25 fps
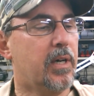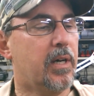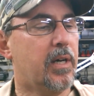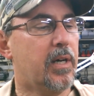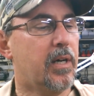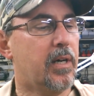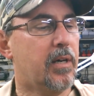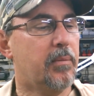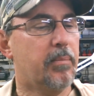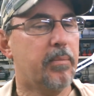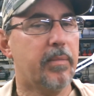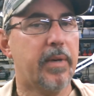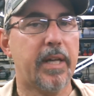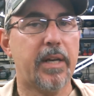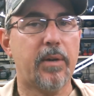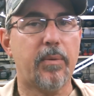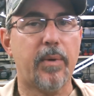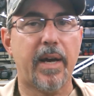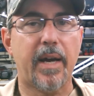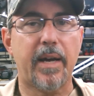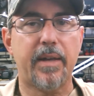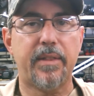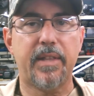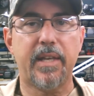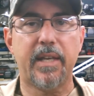um,
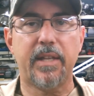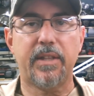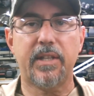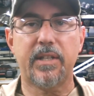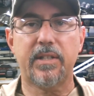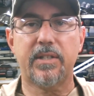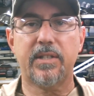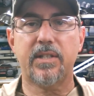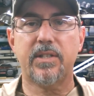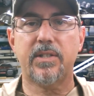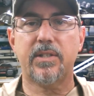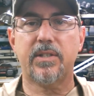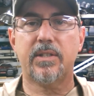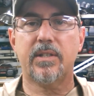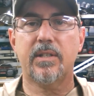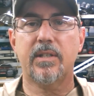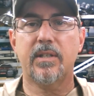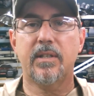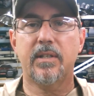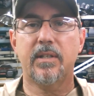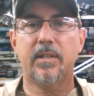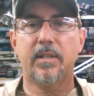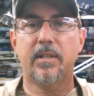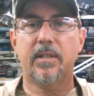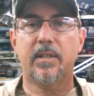anyway, I think this is
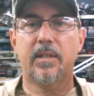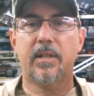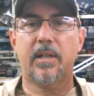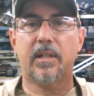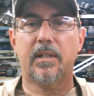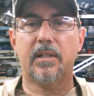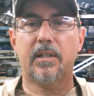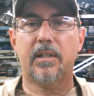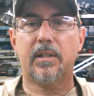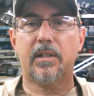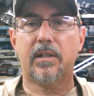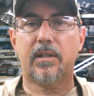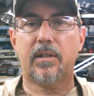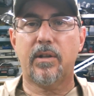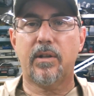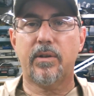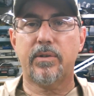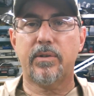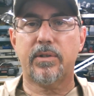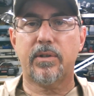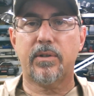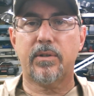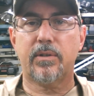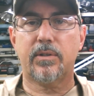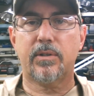a little
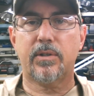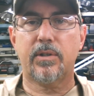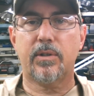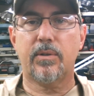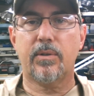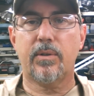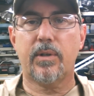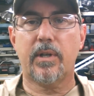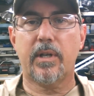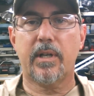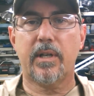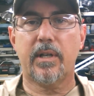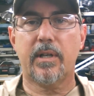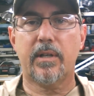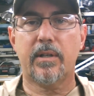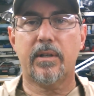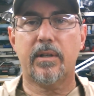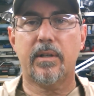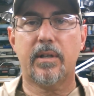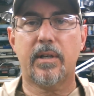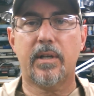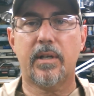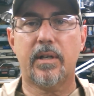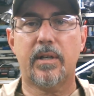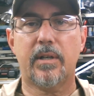closer to uh,
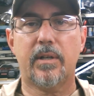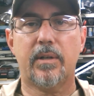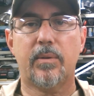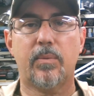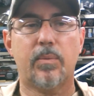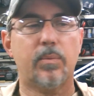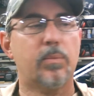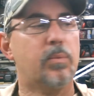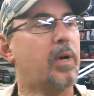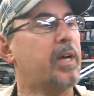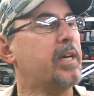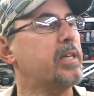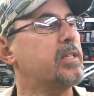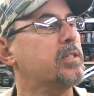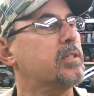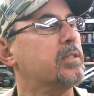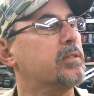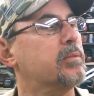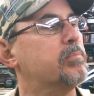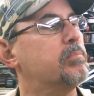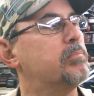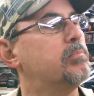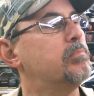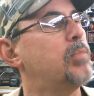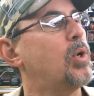a
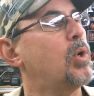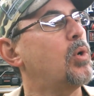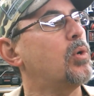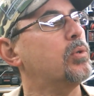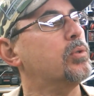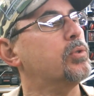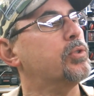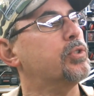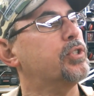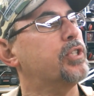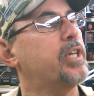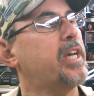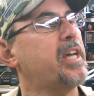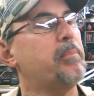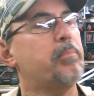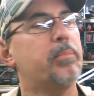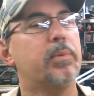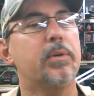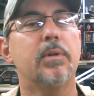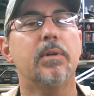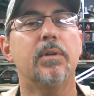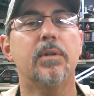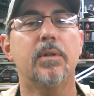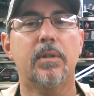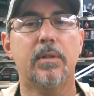rice bowl shape.
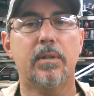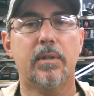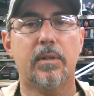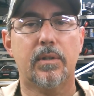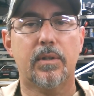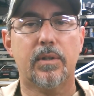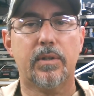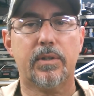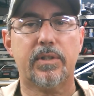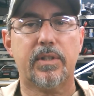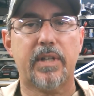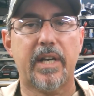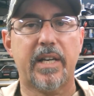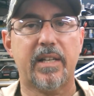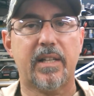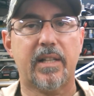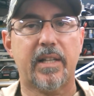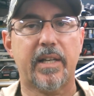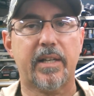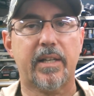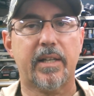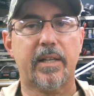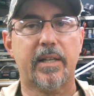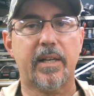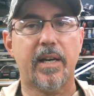Looks kind of
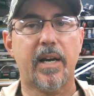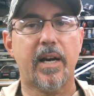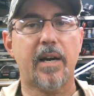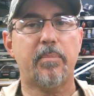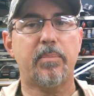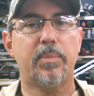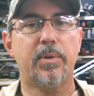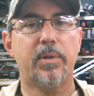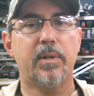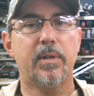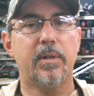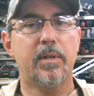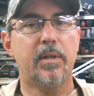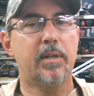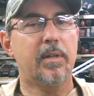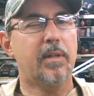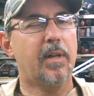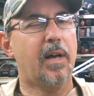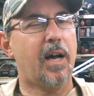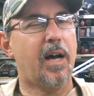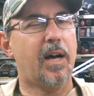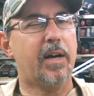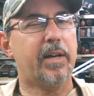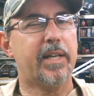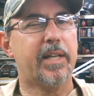like a cup.
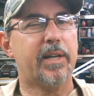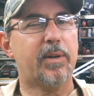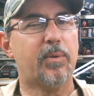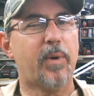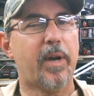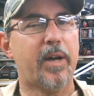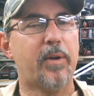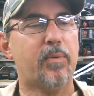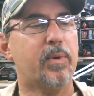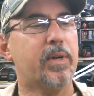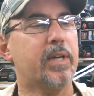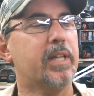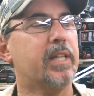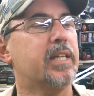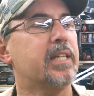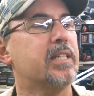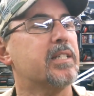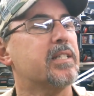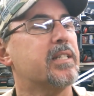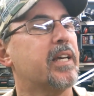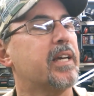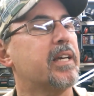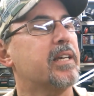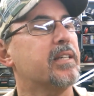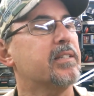I'll get it right one of these
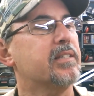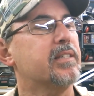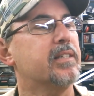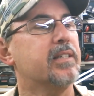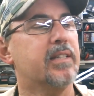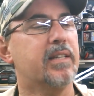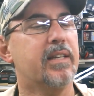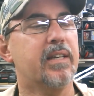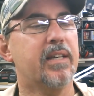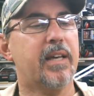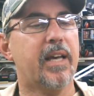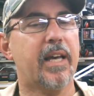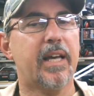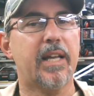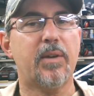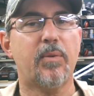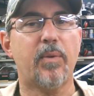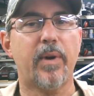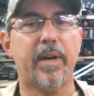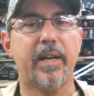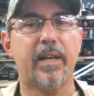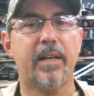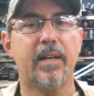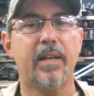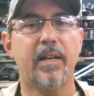days.
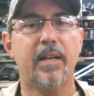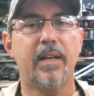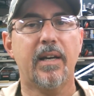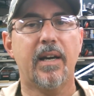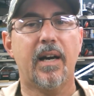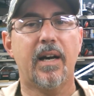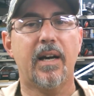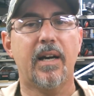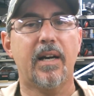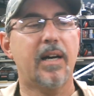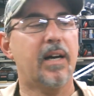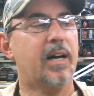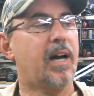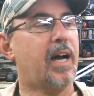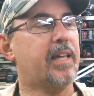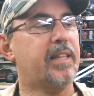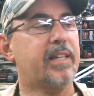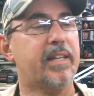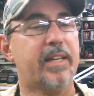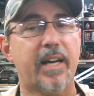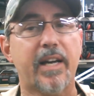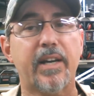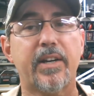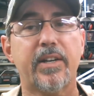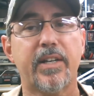Anyway, uh, I
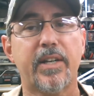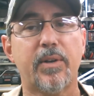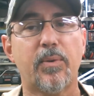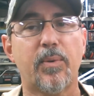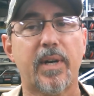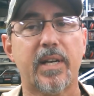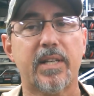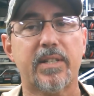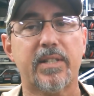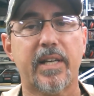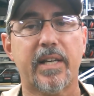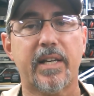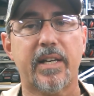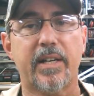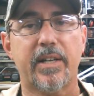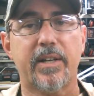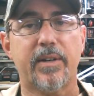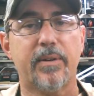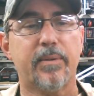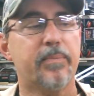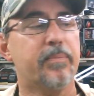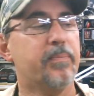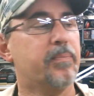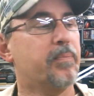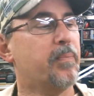think I could eat rice out of here.